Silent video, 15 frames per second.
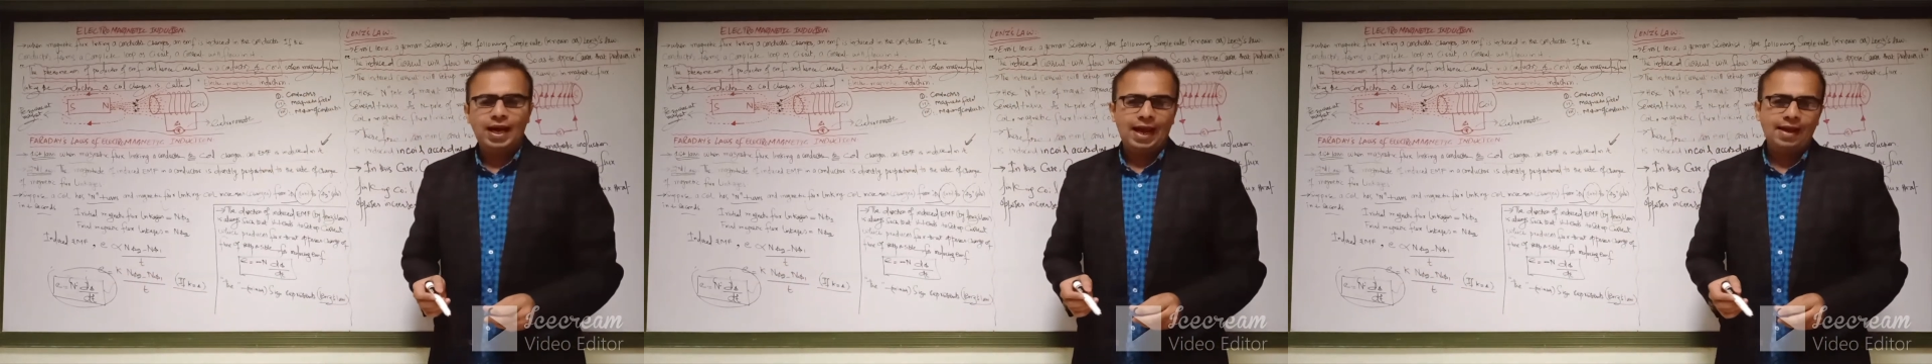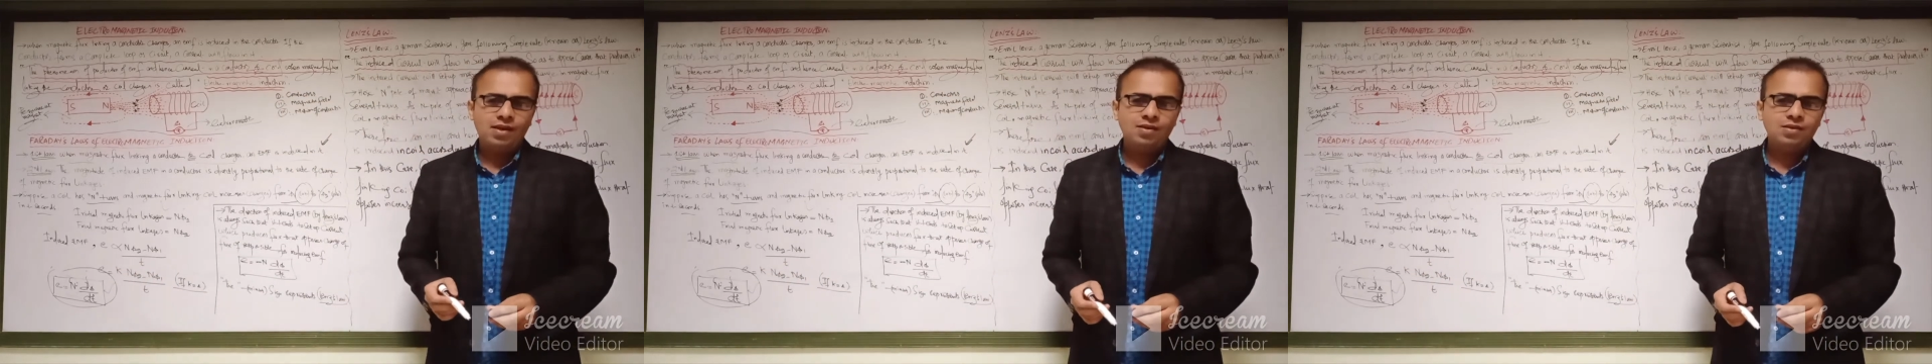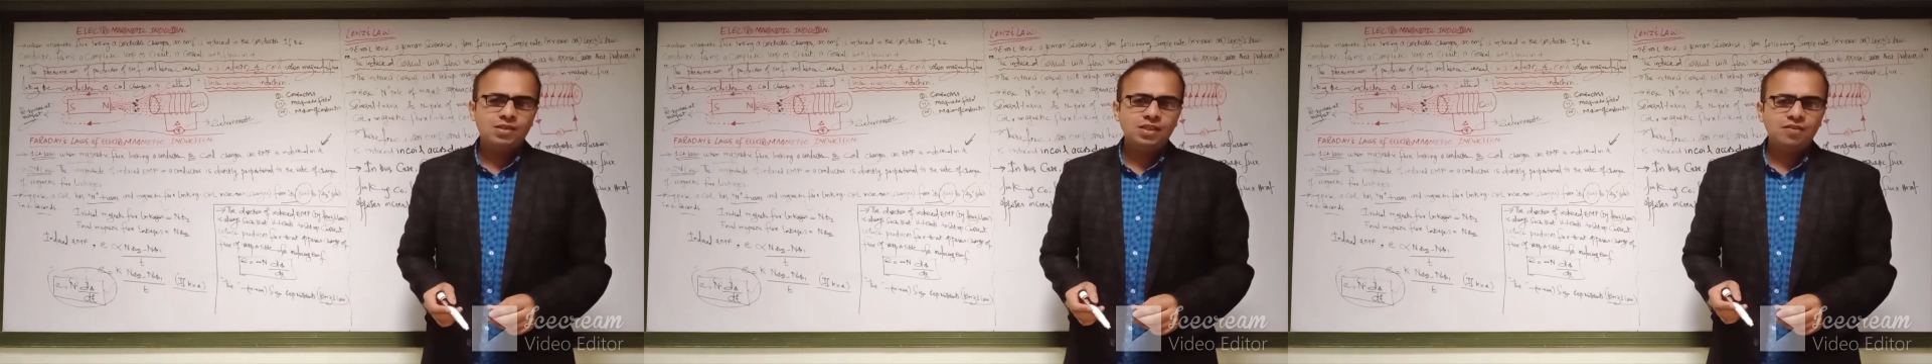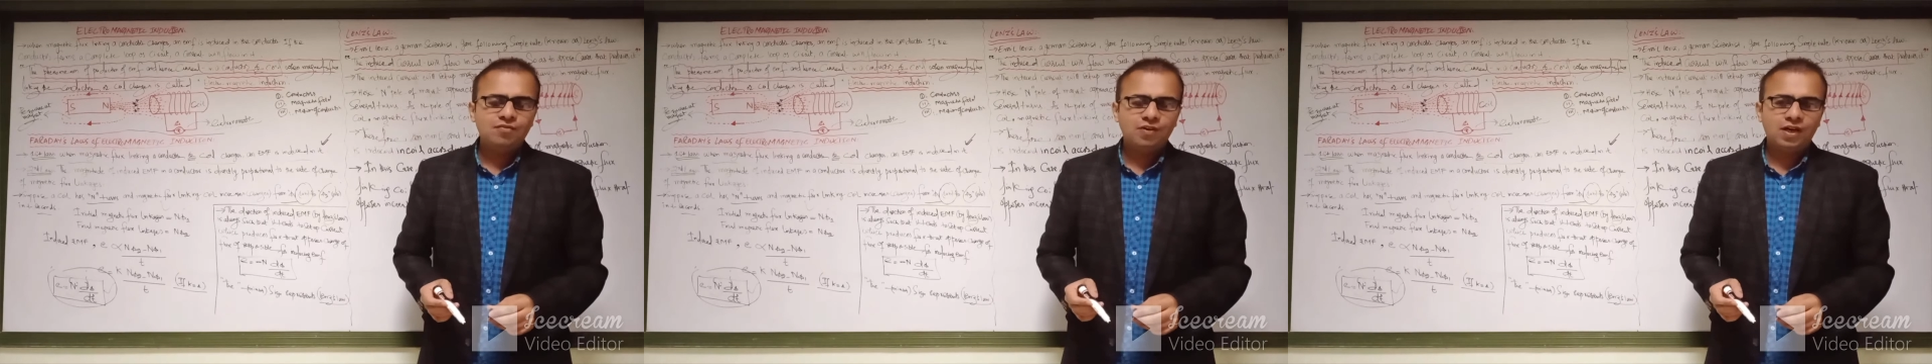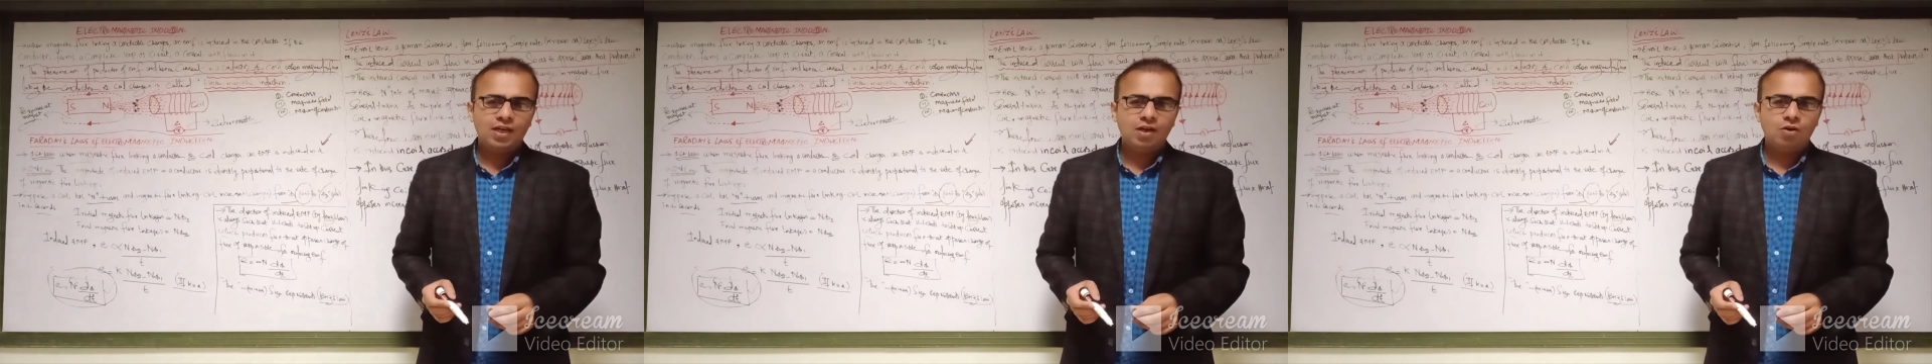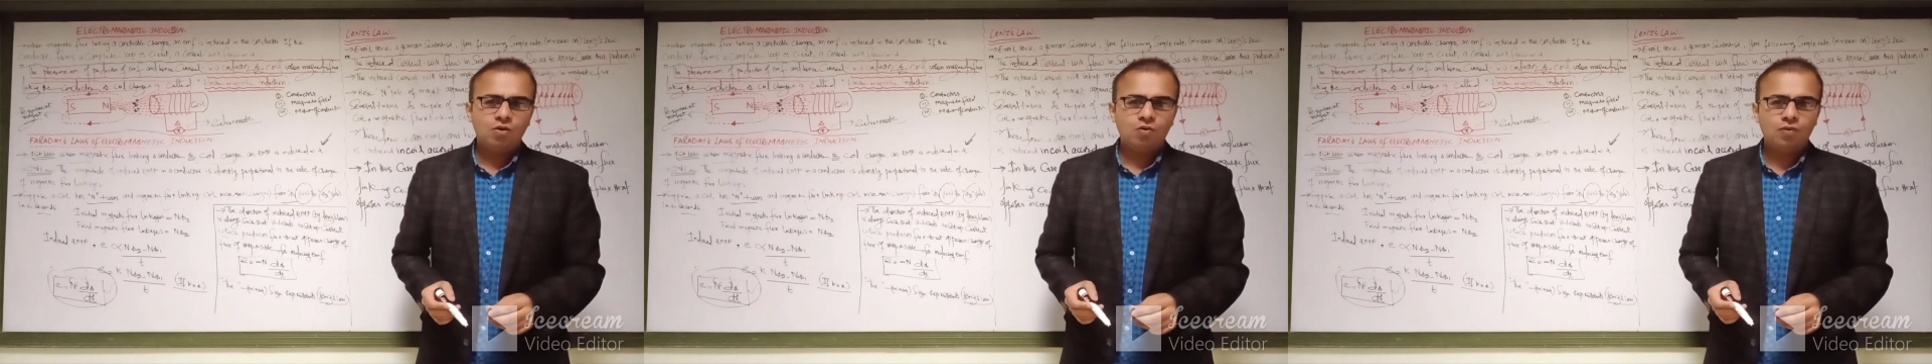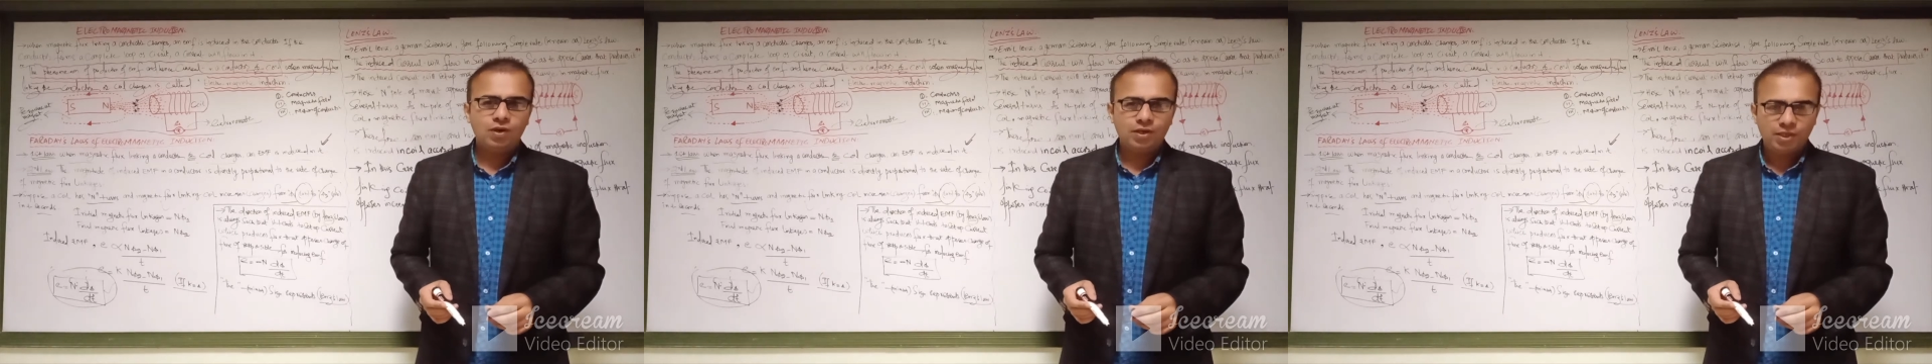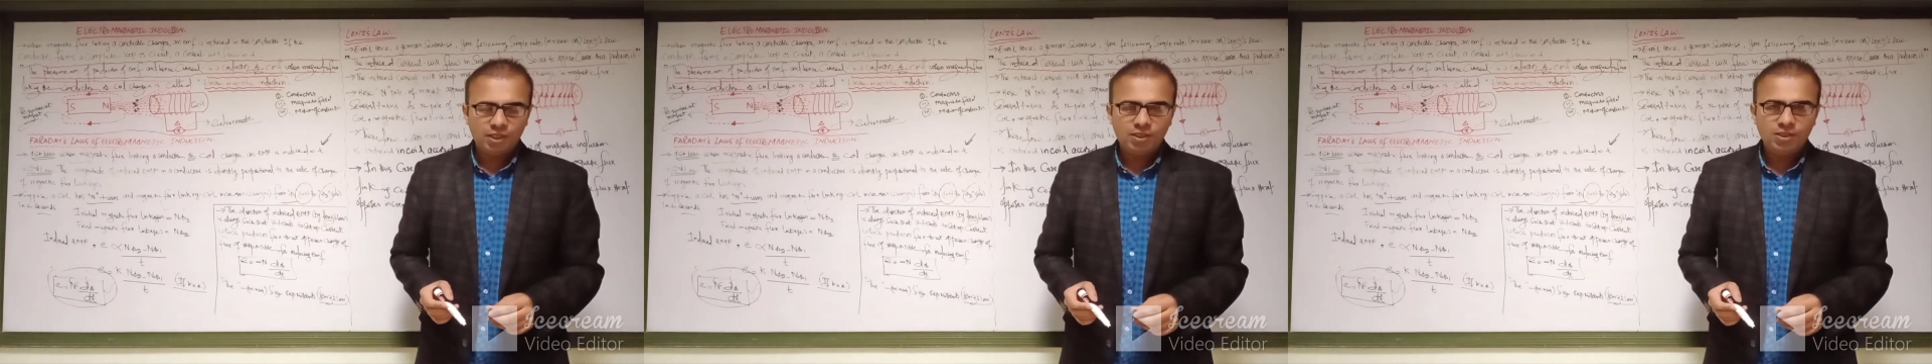N d phi
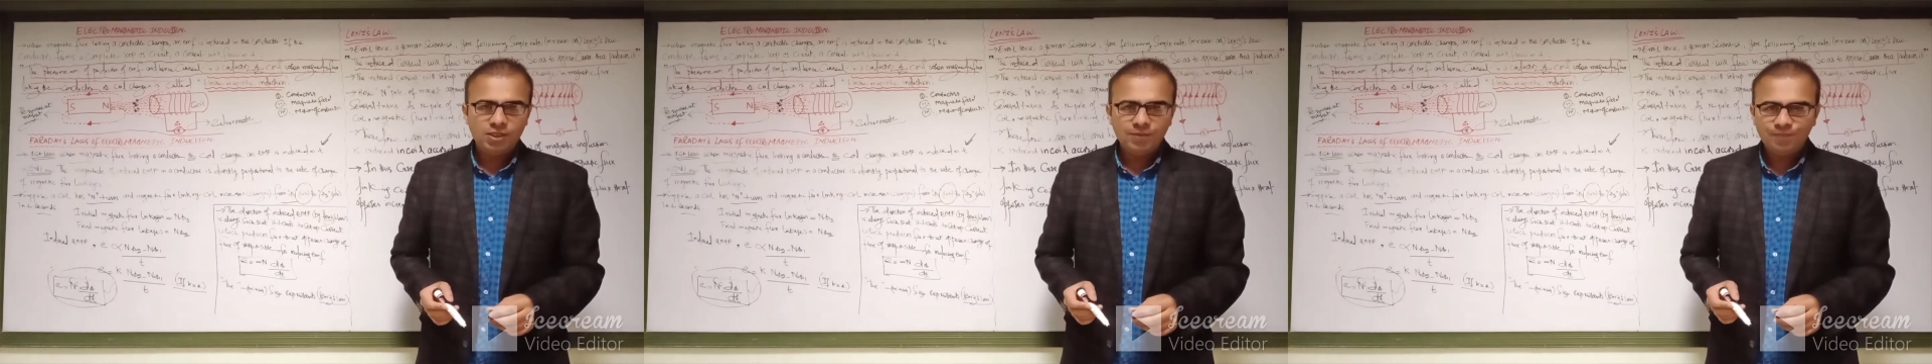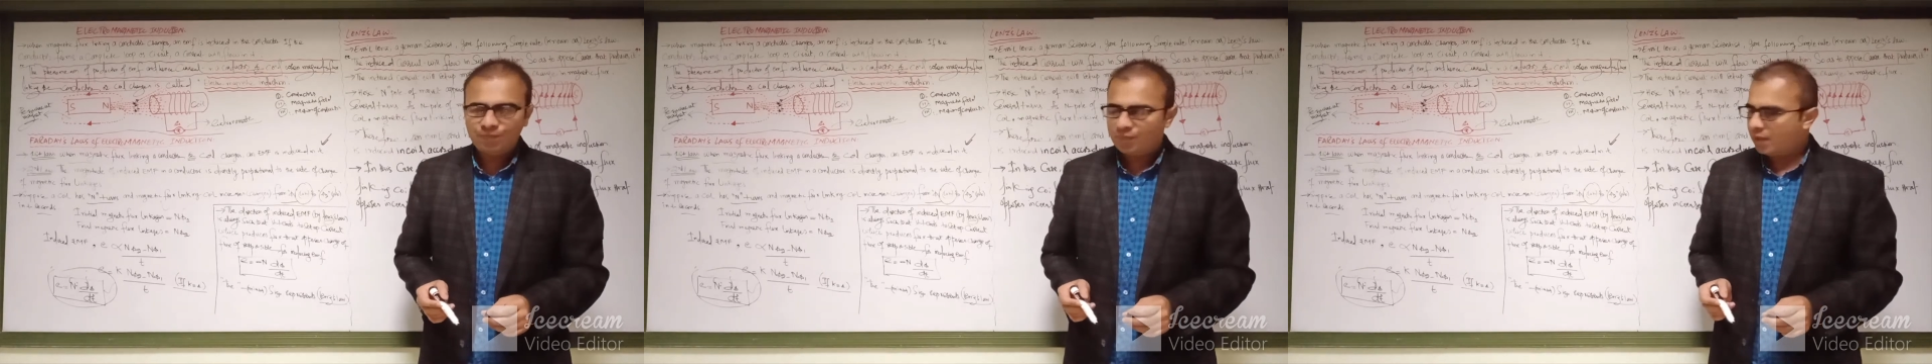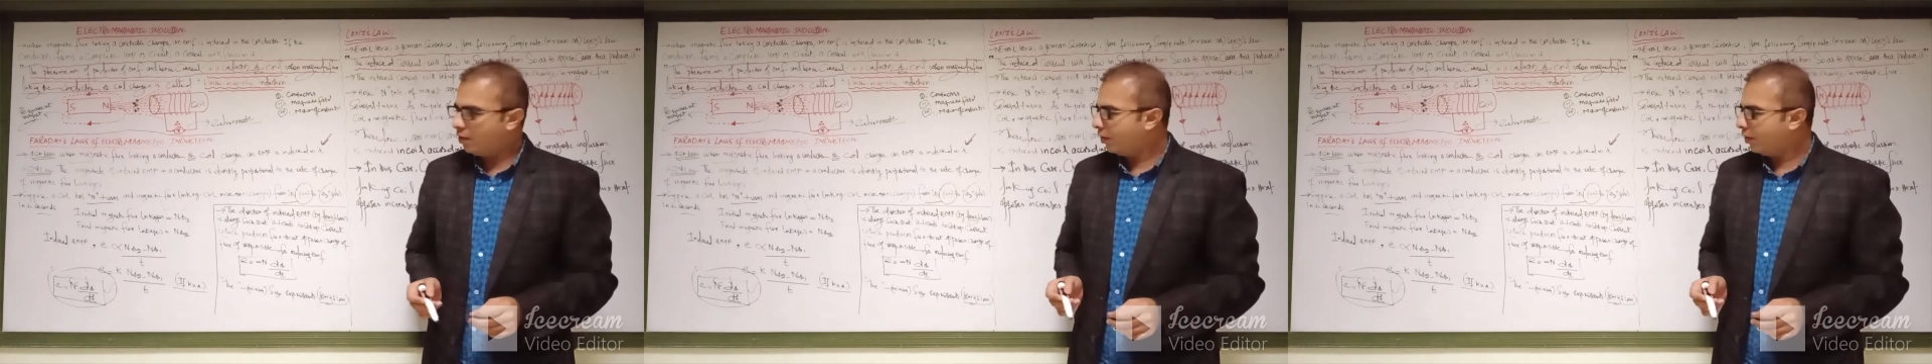over dt.